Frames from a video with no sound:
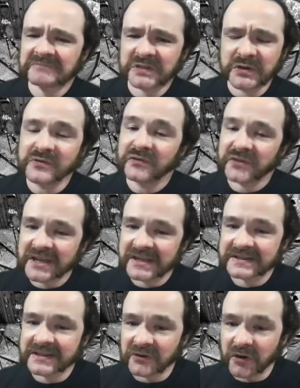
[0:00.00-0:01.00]
Two things
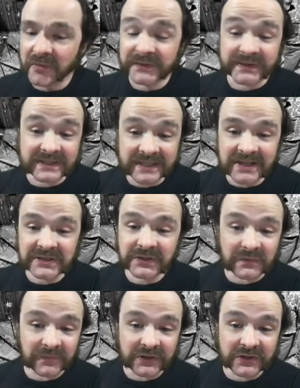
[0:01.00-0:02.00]
that are almost
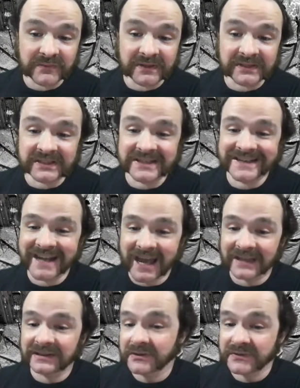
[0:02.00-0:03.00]
essential for humans to
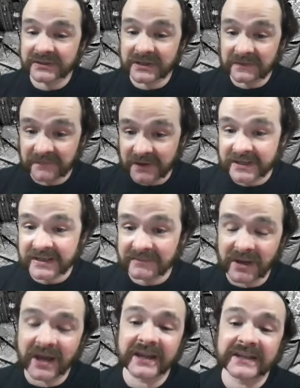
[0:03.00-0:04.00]
not lose their fucking
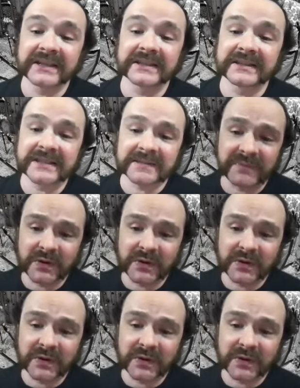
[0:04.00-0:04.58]
mind in this